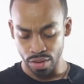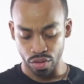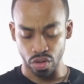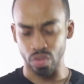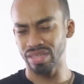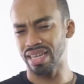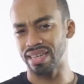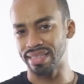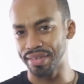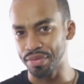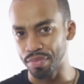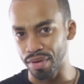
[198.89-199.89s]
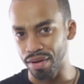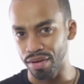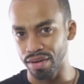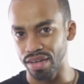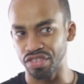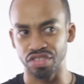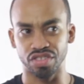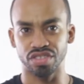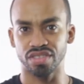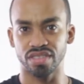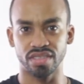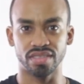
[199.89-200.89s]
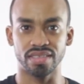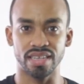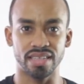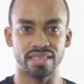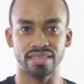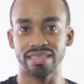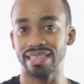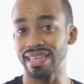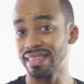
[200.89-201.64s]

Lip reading: It's not a deal breaker. I just didn't